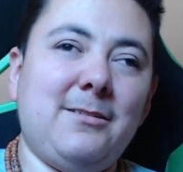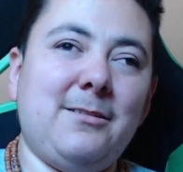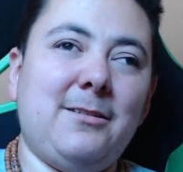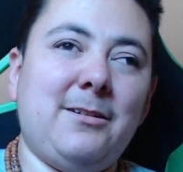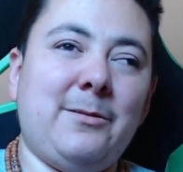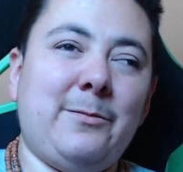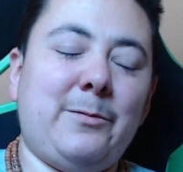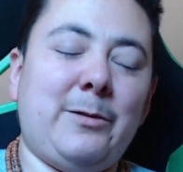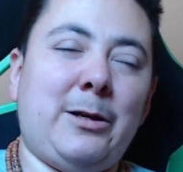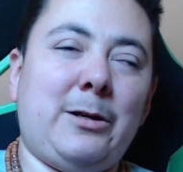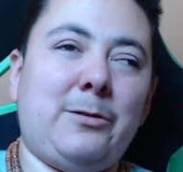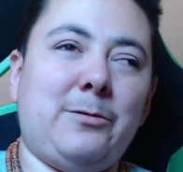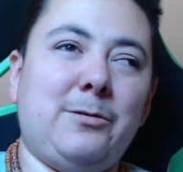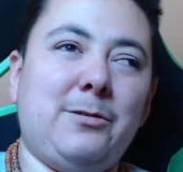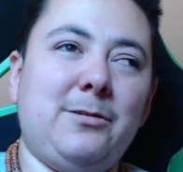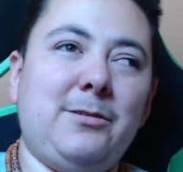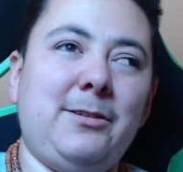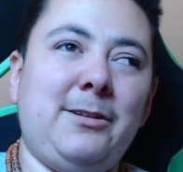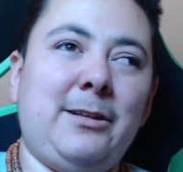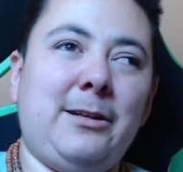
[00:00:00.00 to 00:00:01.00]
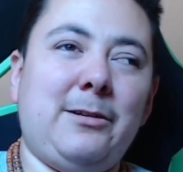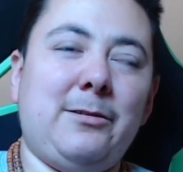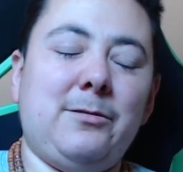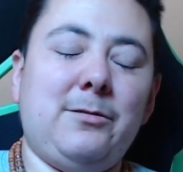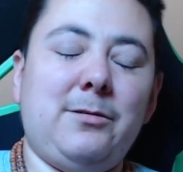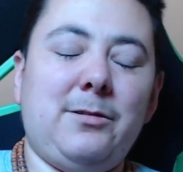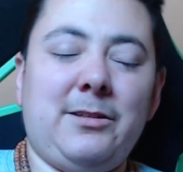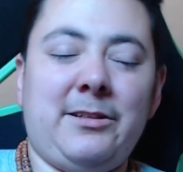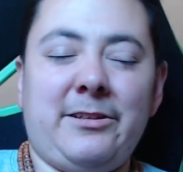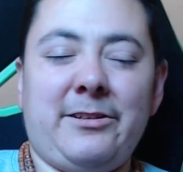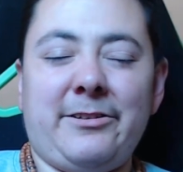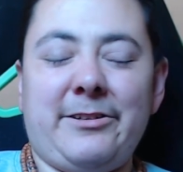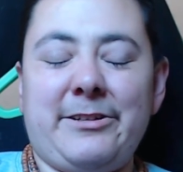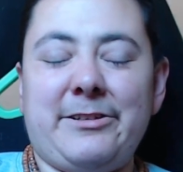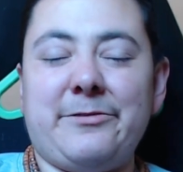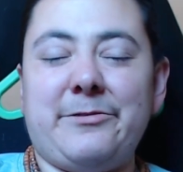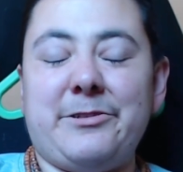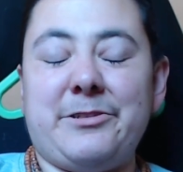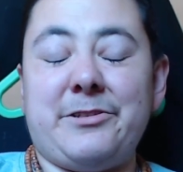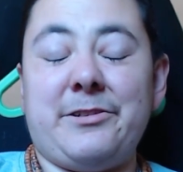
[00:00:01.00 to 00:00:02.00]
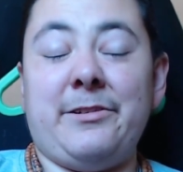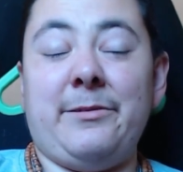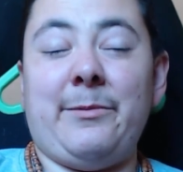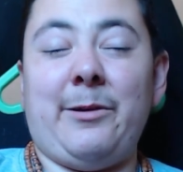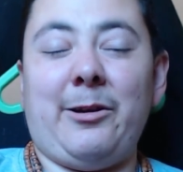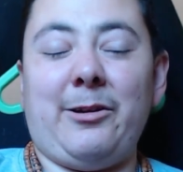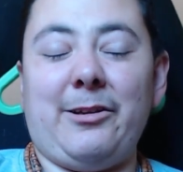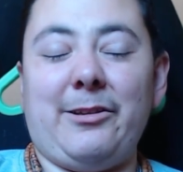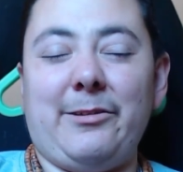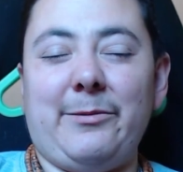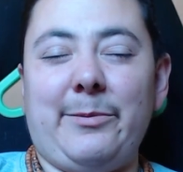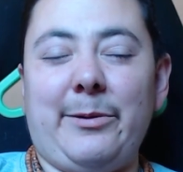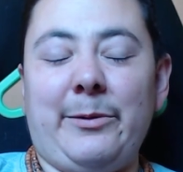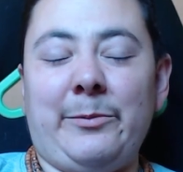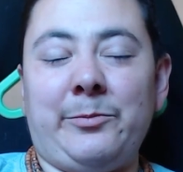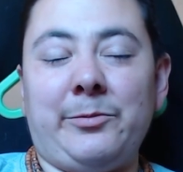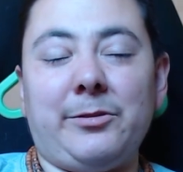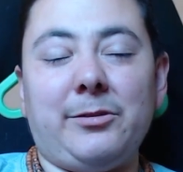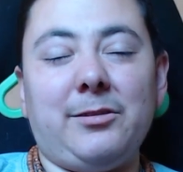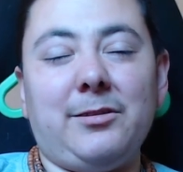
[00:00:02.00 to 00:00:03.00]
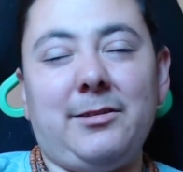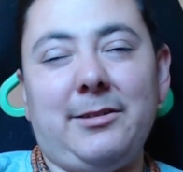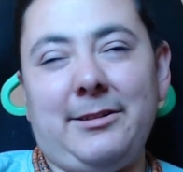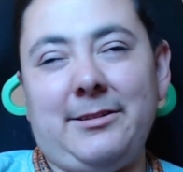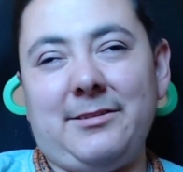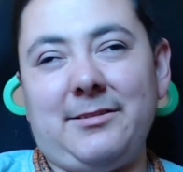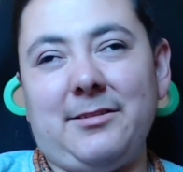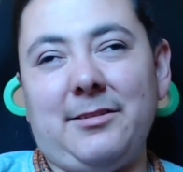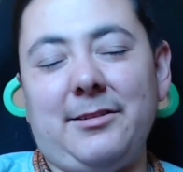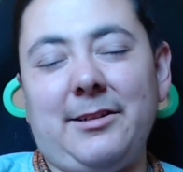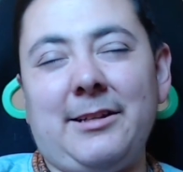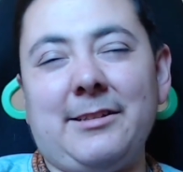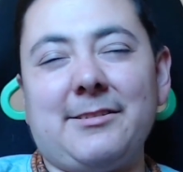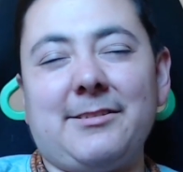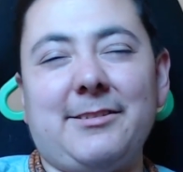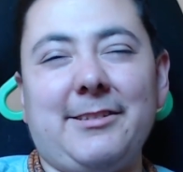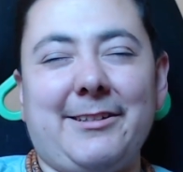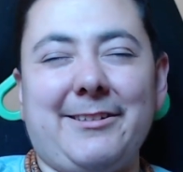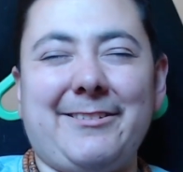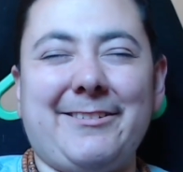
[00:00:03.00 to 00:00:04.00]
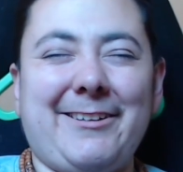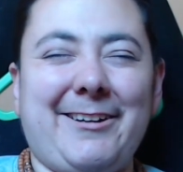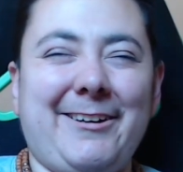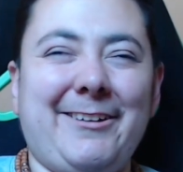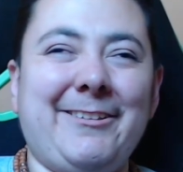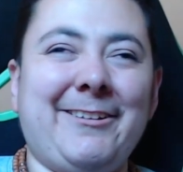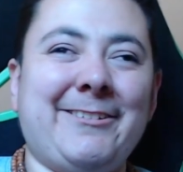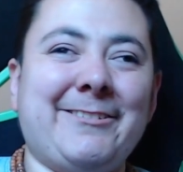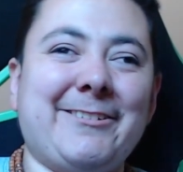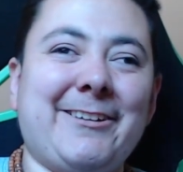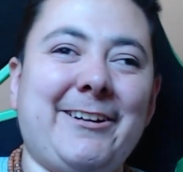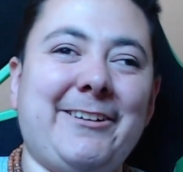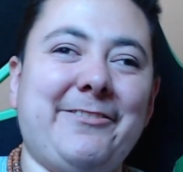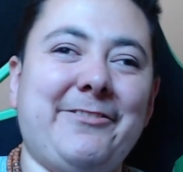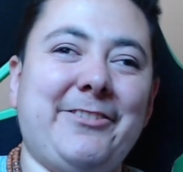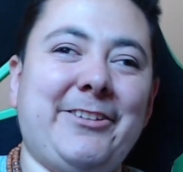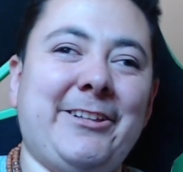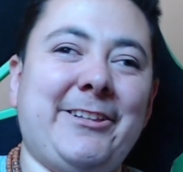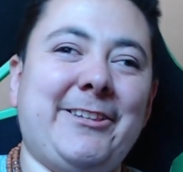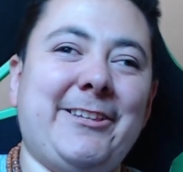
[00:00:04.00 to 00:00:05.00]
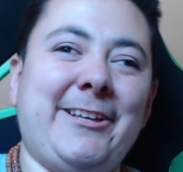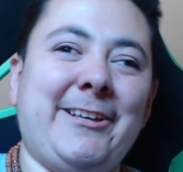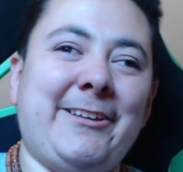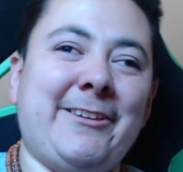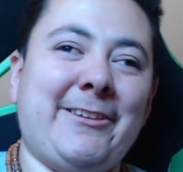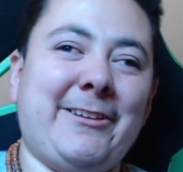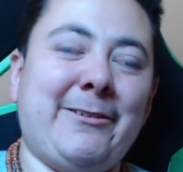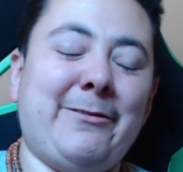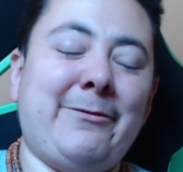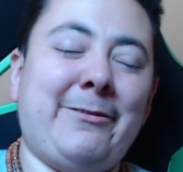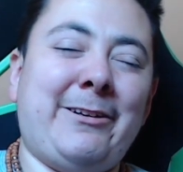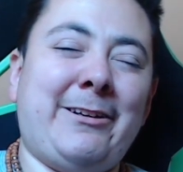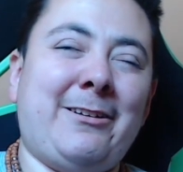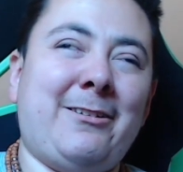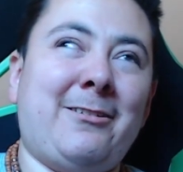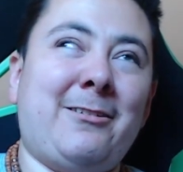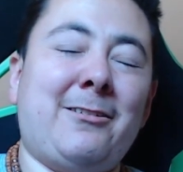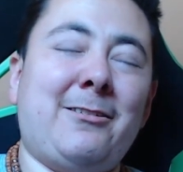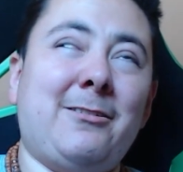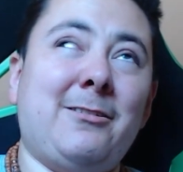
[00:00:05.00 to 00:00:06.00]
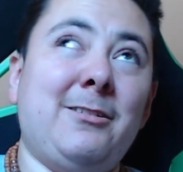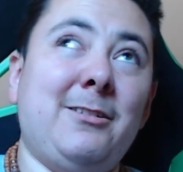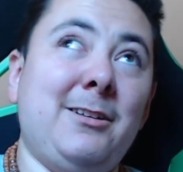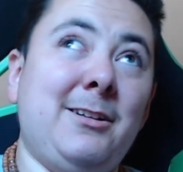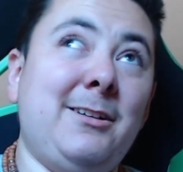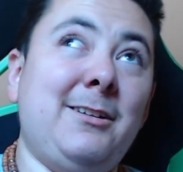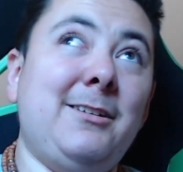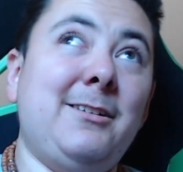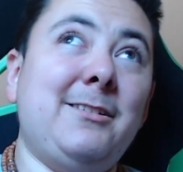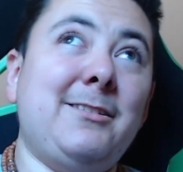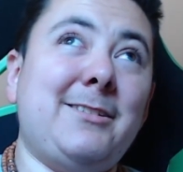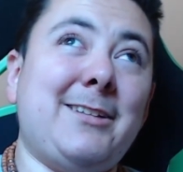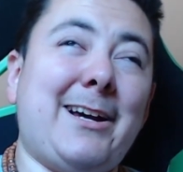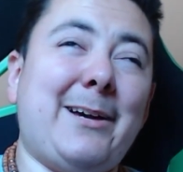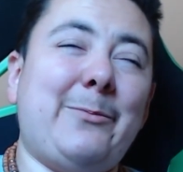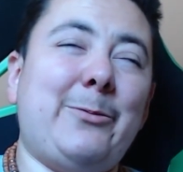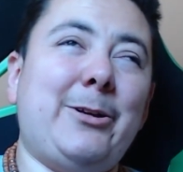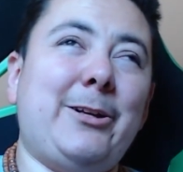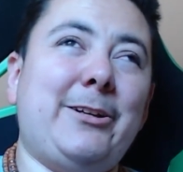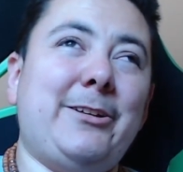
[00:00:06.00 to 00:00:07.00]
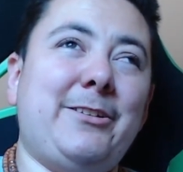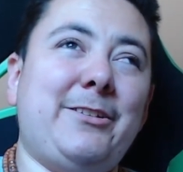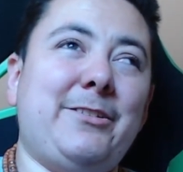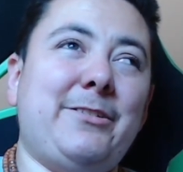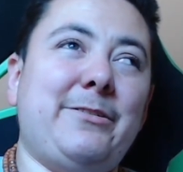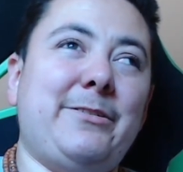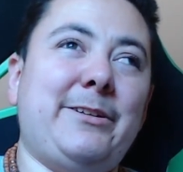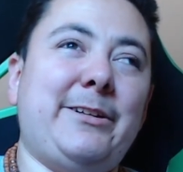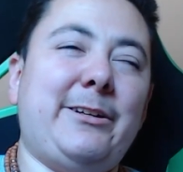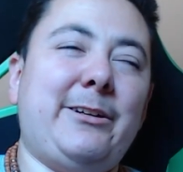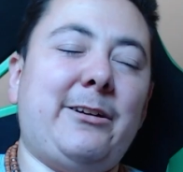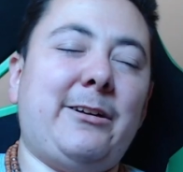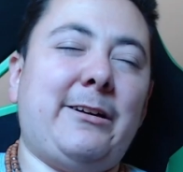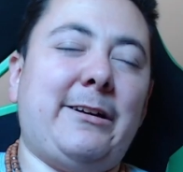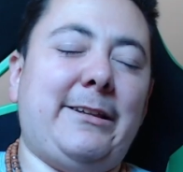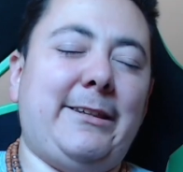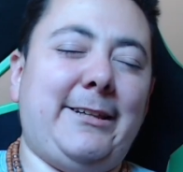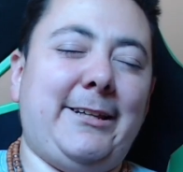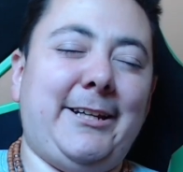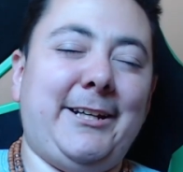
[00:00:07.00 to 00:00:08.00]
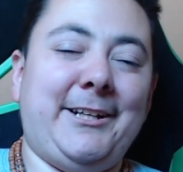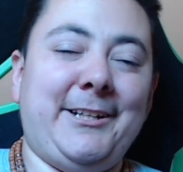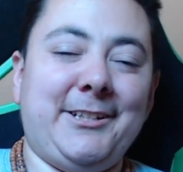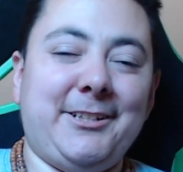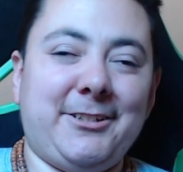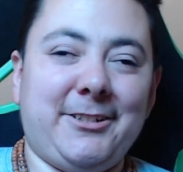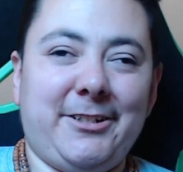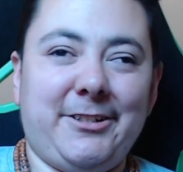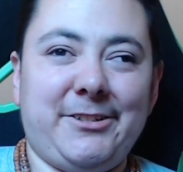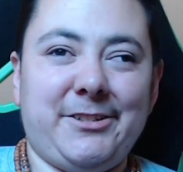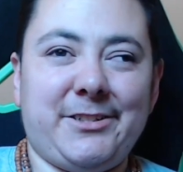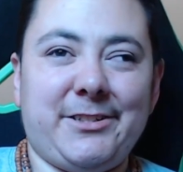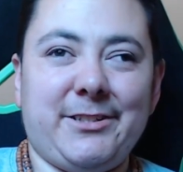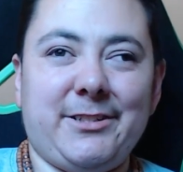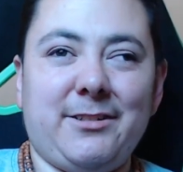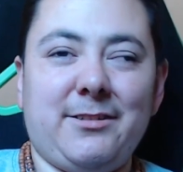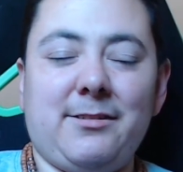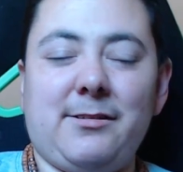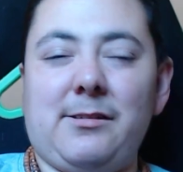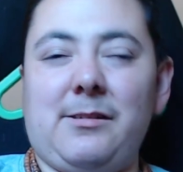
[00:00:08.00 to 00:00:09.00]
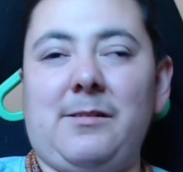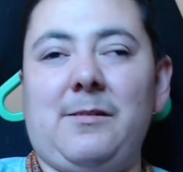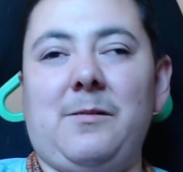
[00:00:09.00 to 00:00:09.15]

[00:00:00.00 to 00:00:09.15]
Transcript: about your intuition about other people. And so that's kind of the thing that we are tapping into here in the unconscious.